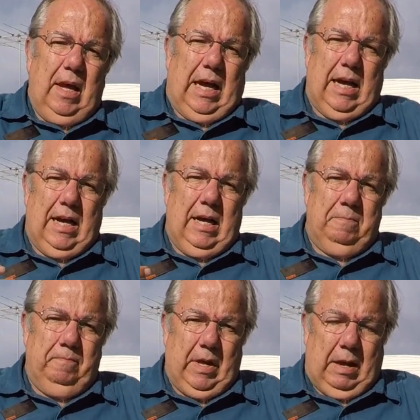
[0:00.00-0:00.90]

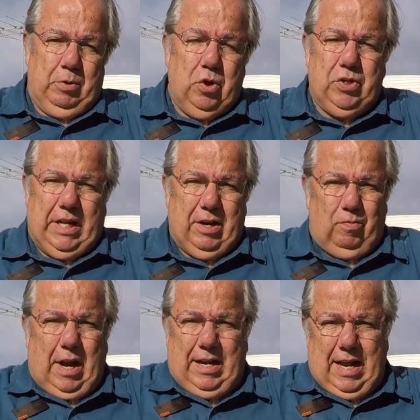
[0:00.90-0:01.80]
I'm using it
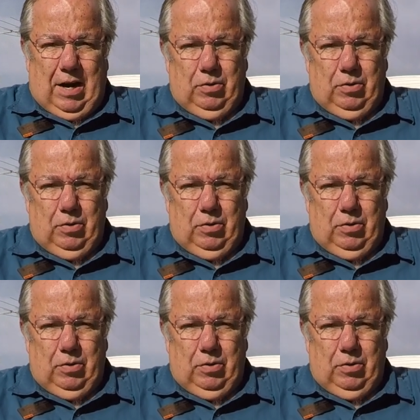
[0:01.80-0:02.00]
right now,